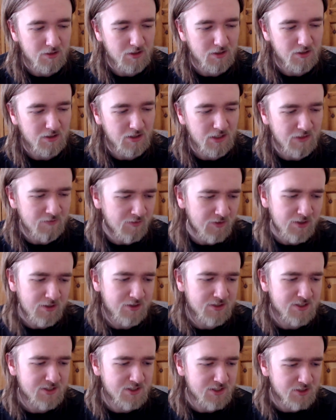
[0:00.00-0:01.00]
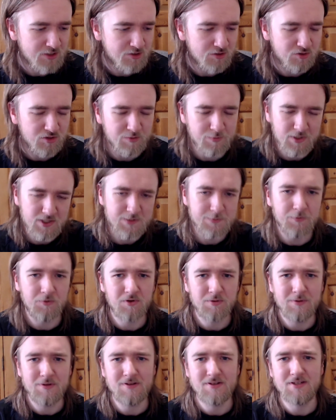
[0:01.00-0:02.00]
In regards to the motorsport
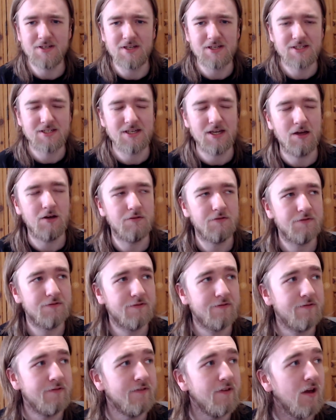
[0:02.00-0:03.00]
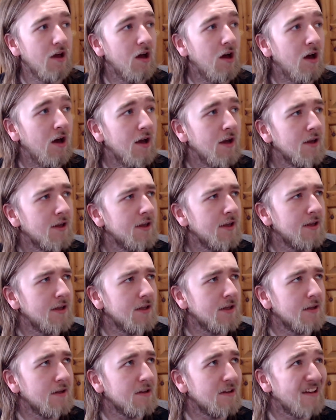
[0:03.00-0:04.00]
community itself,
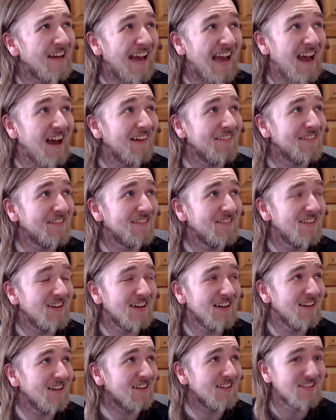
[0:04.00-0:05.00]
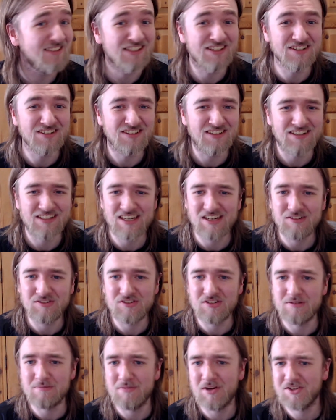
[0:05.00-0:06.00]
I haven't really, like I said,
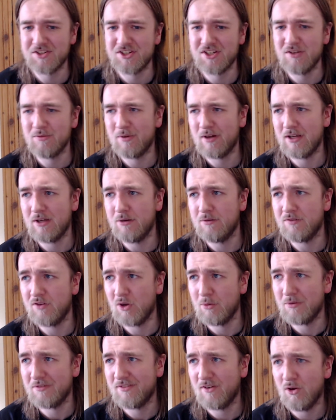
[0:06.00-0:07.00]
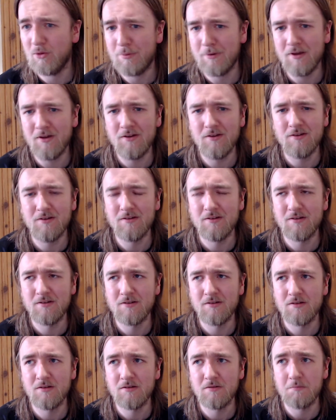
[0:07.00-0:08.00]
encountered much in the way of homophobia.
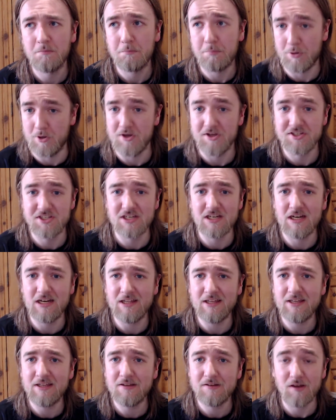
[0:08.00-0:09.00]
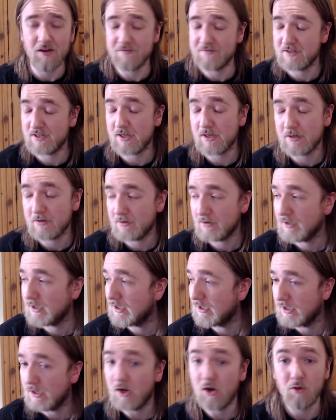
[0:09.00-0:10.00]
Personally, I've seen
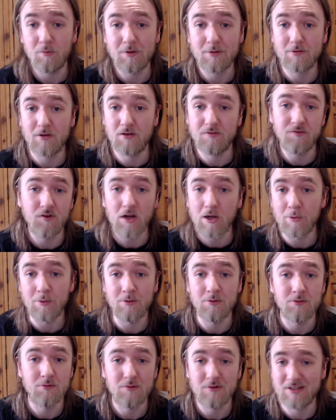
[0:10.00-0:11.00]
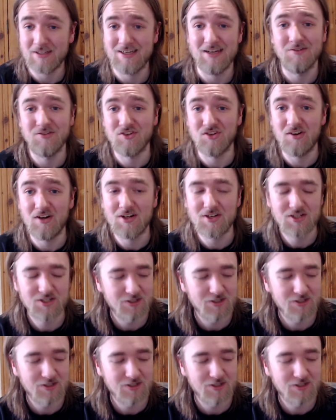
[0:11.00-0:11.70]
a lot of people that I follow encounter it.